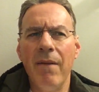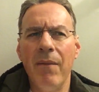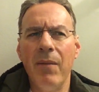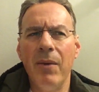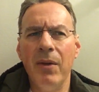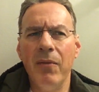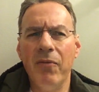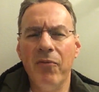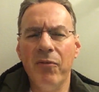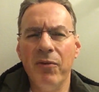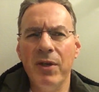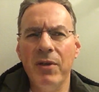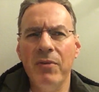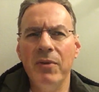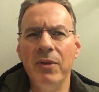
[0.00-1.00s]
when the
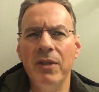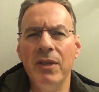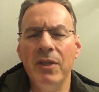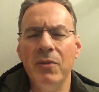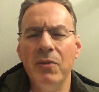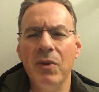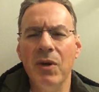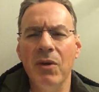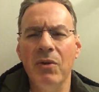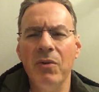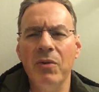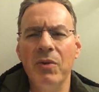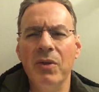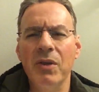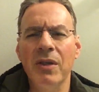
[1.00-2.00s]
frequency
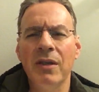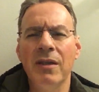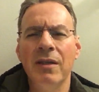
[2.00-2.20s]
rose